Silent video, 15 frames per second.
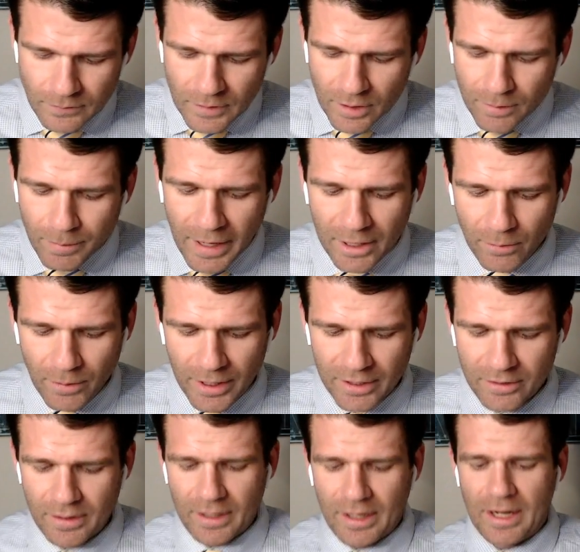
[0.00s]
But anyway,
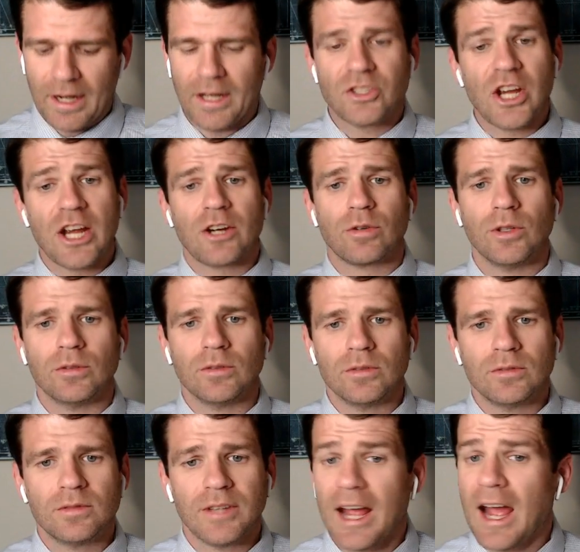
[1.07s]
J. Crew,
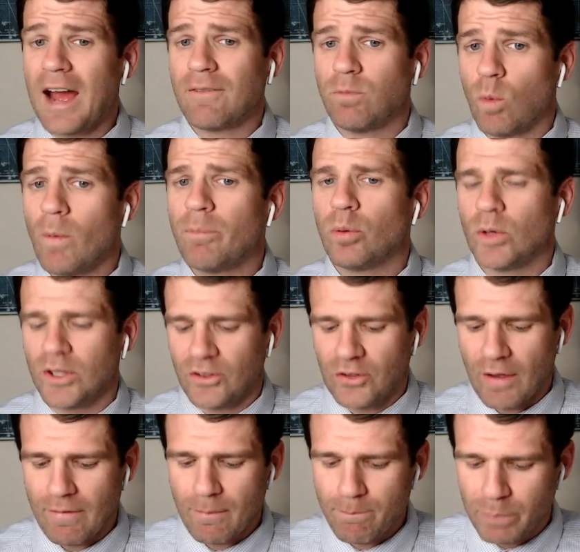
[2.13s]
they have
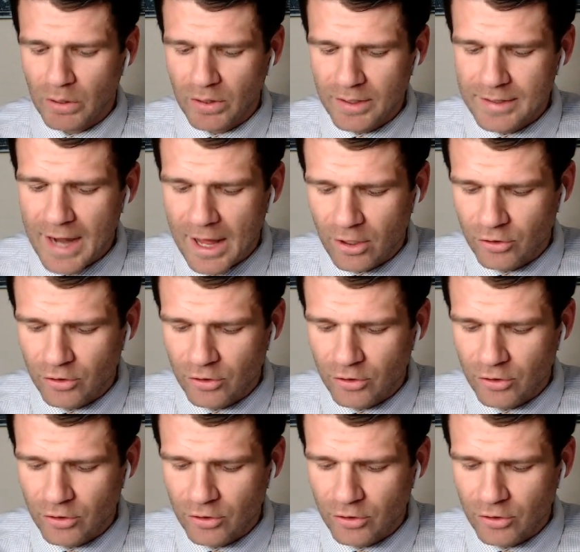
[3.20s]
$1.7 billion